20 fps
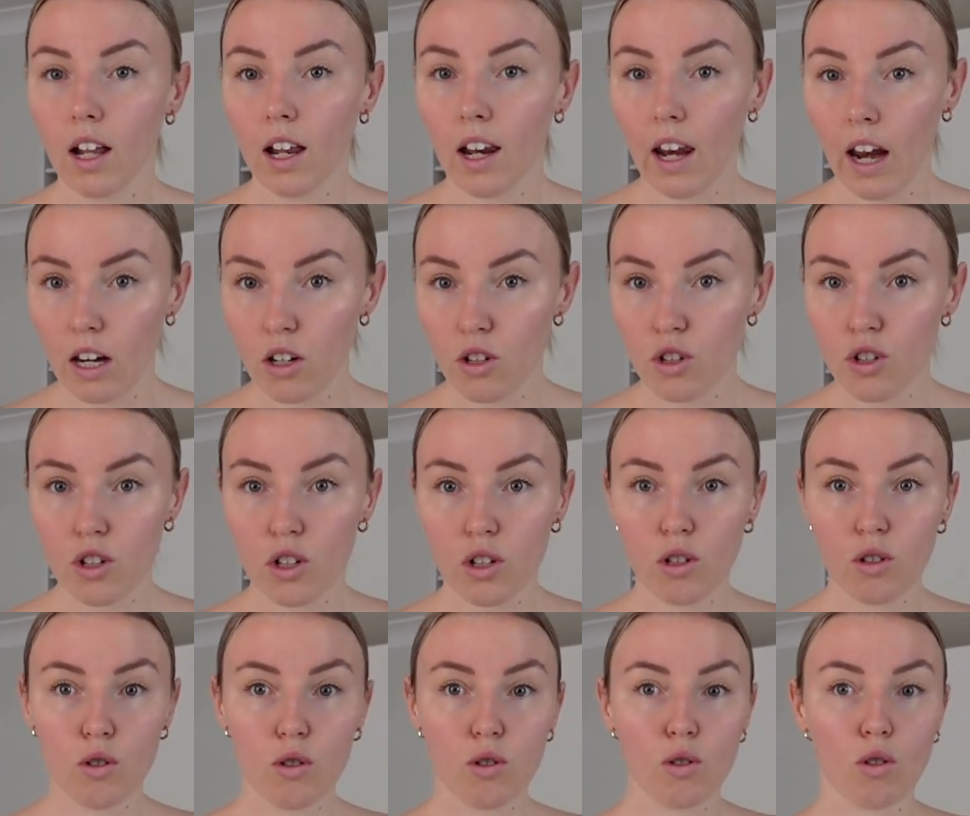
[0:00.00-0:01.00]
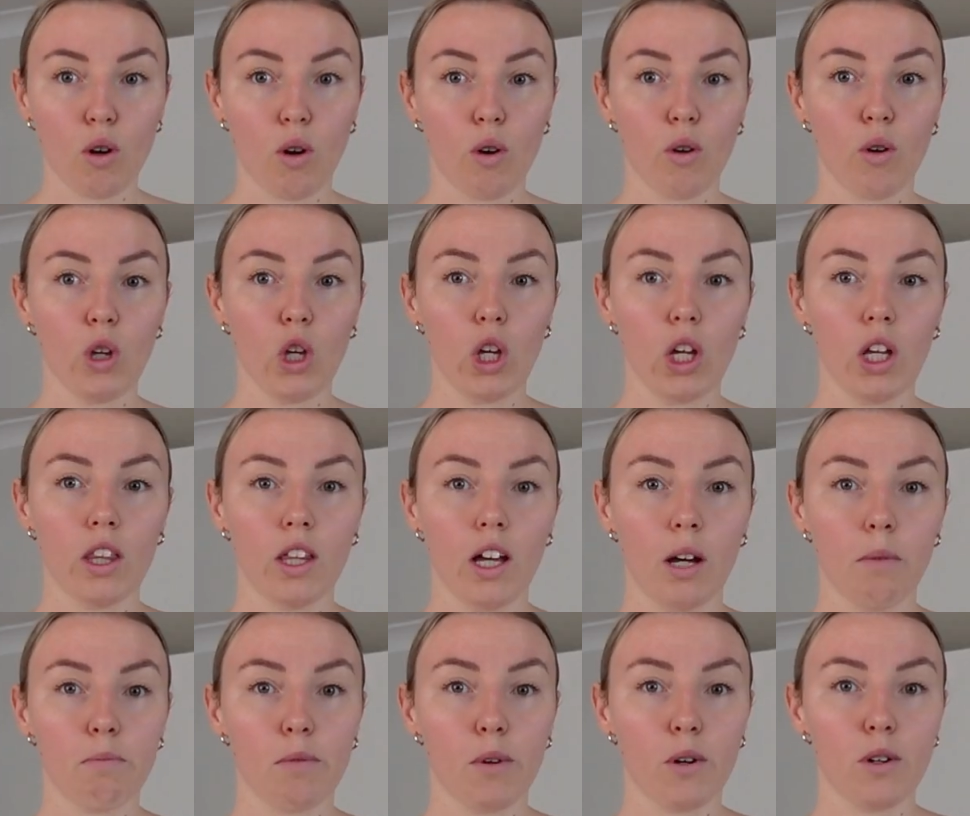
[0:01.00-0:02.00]
lunch. So
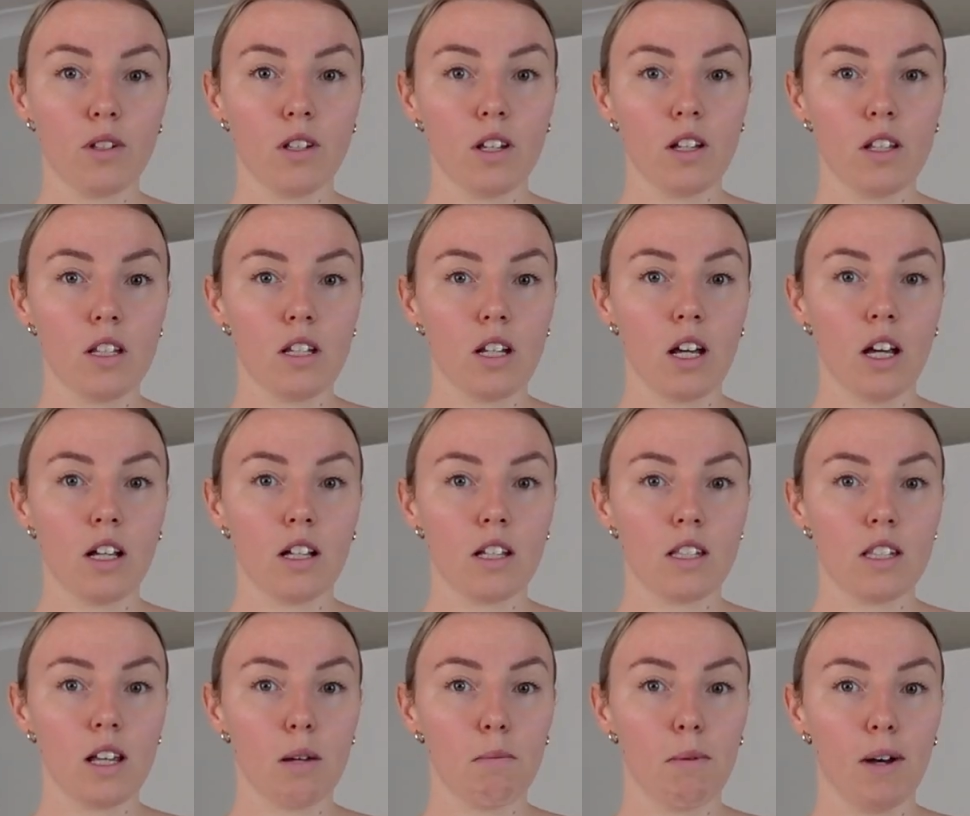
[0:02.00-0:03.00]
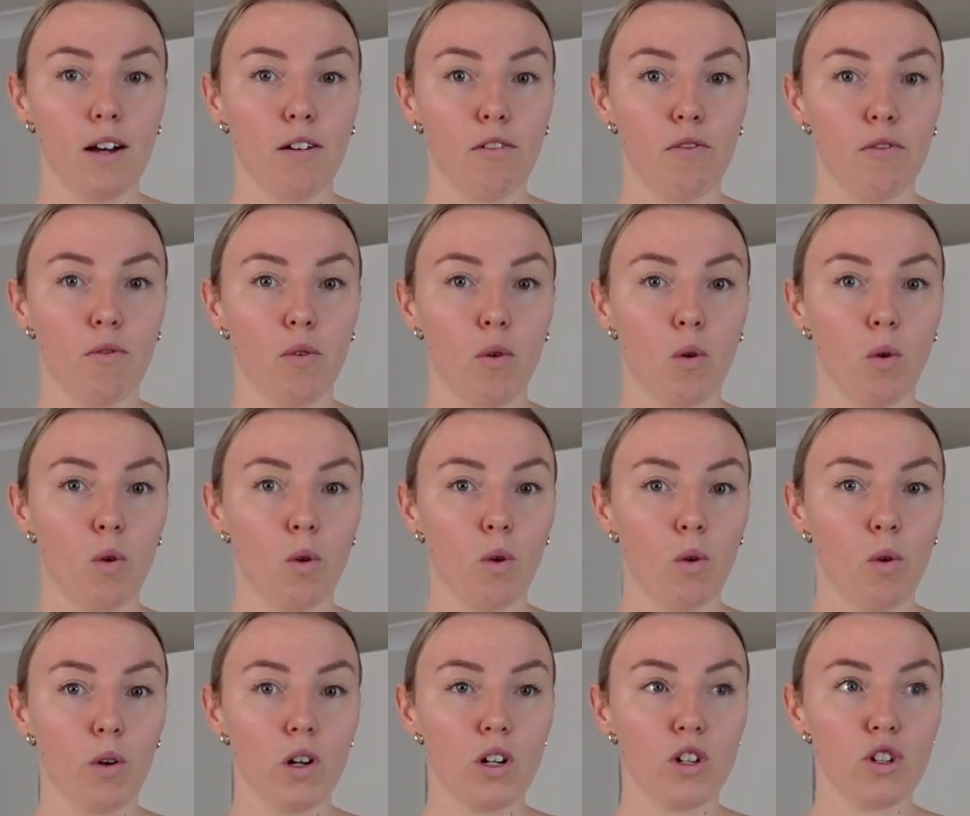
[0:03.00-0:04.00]
that process takes about
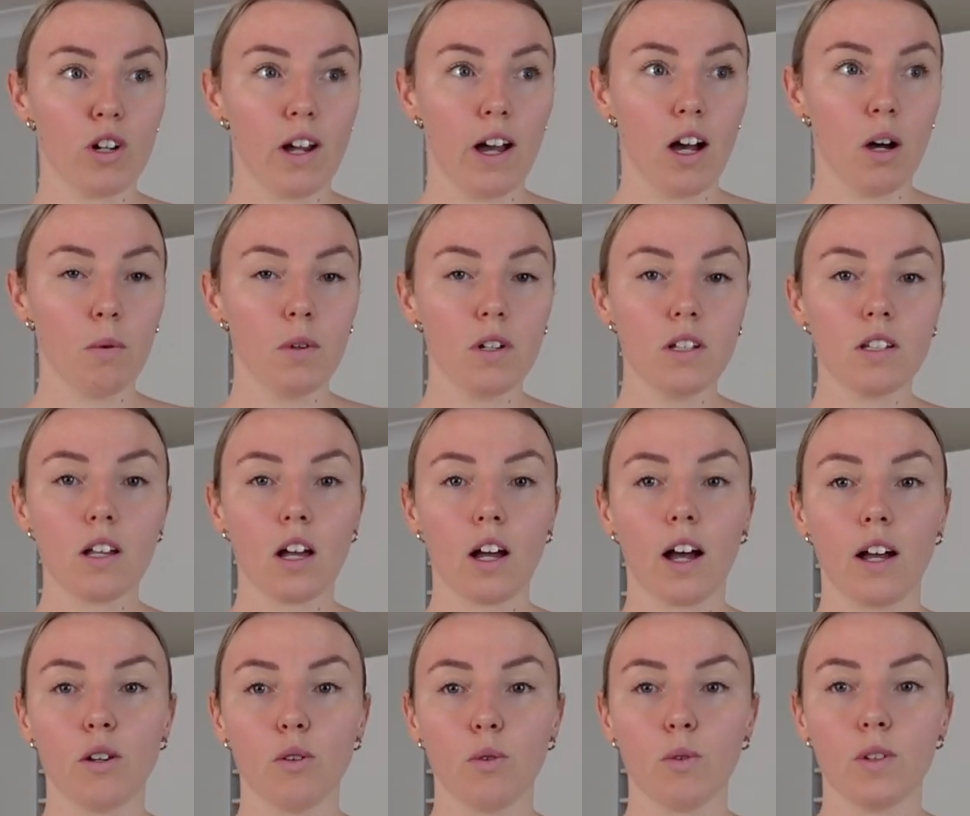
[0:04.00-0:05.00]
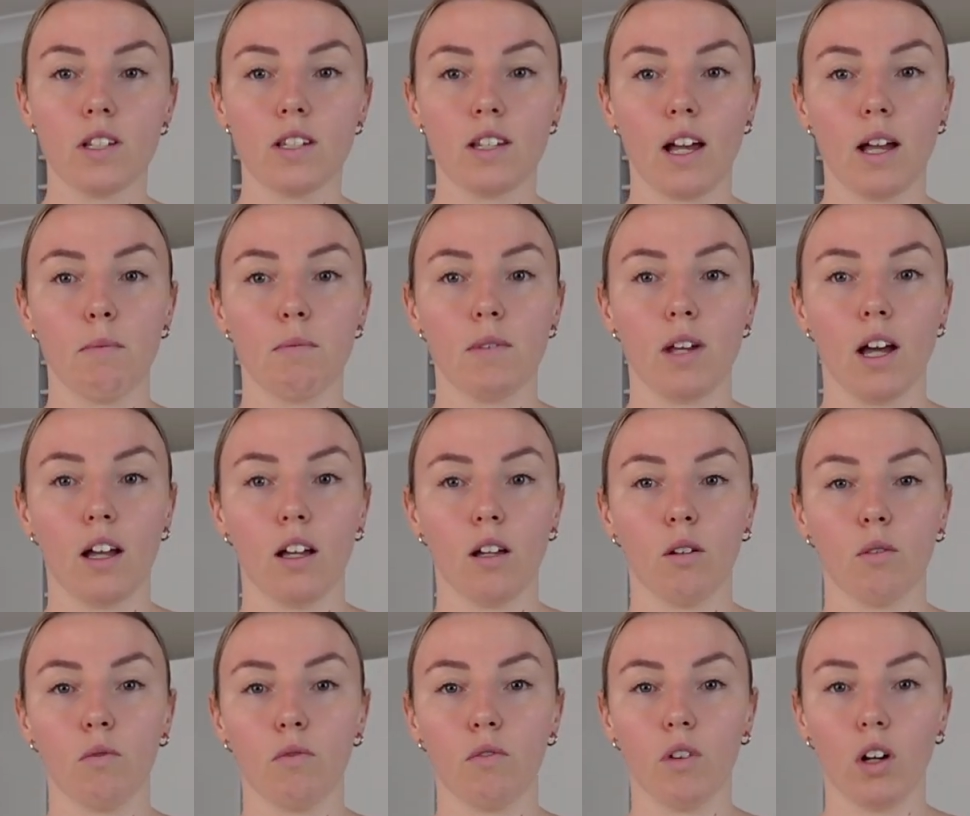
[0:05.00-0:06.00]
4-ish hours. I do a same
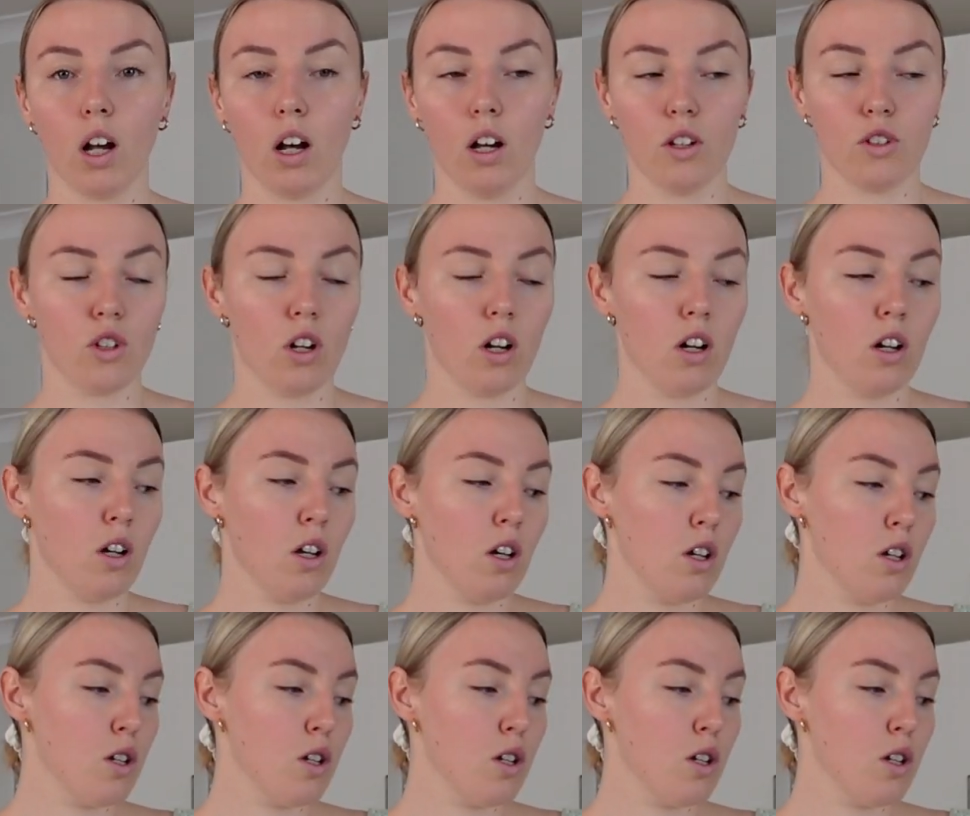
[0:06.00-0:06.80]
day focaccia.